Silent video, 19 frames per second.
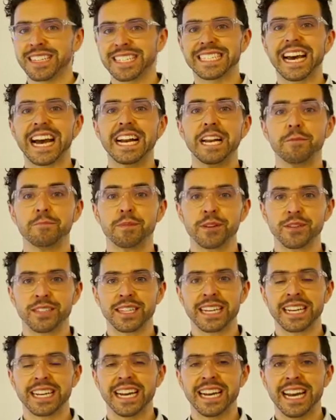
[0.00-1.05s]
design a
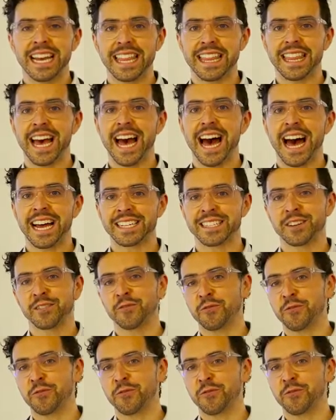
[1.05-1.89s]
building that